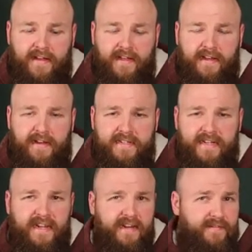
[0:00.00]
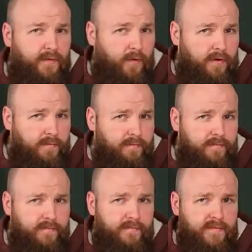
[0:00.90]
In 1984,
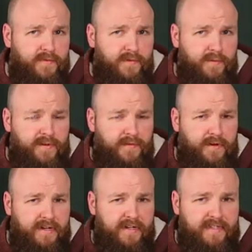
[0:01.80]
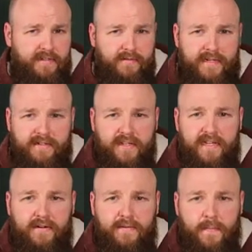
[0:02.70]
24 years, years
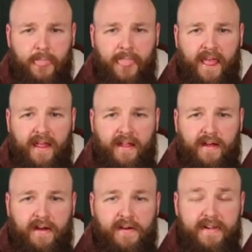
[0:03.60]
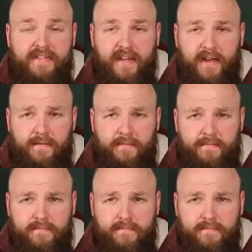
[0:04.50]
later, Rizla,